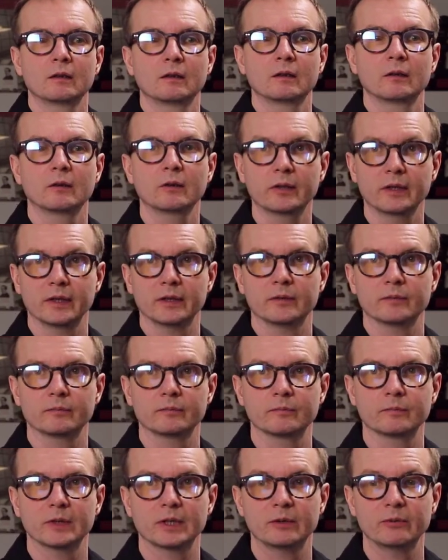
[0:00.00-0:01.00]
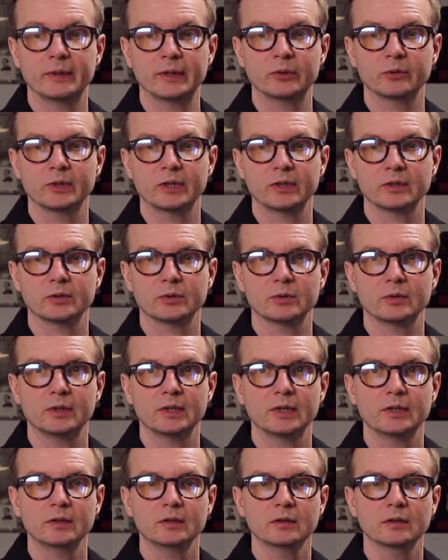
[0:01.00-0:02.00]
Okay, how are you guys
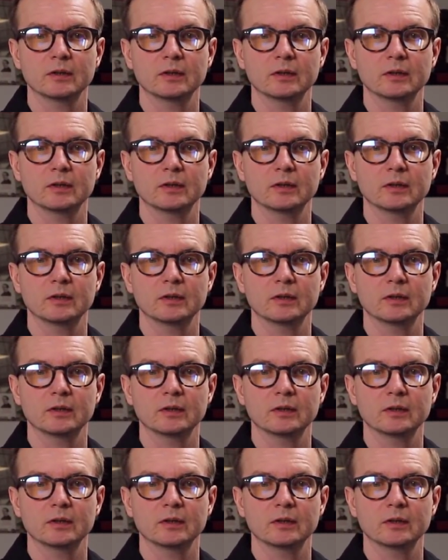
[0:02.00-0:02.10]
today?